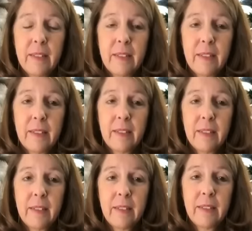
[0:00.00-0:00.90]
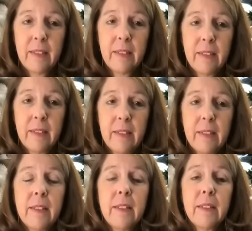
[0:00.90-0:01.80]

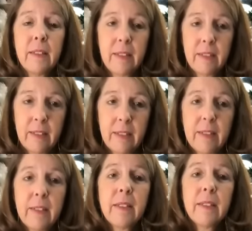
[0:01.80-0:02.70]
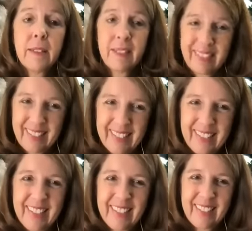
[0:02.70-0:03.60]

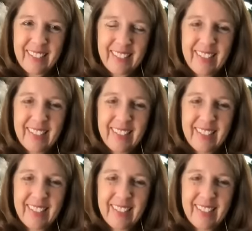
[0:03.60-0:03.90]
(silent)